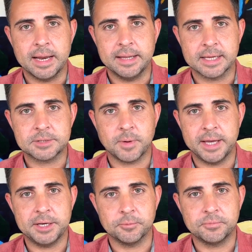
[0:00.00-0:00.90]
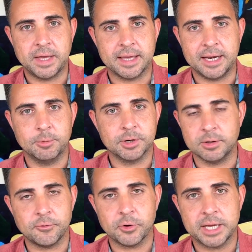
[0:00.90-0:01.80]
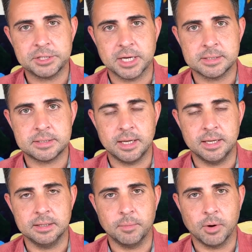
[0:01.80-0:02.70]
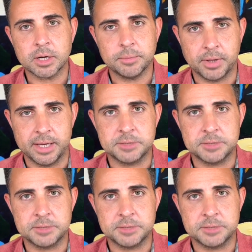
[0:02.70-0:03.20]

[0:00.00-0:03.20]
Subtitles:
And that's why I don't think anyone will ever catch us in the marketplace,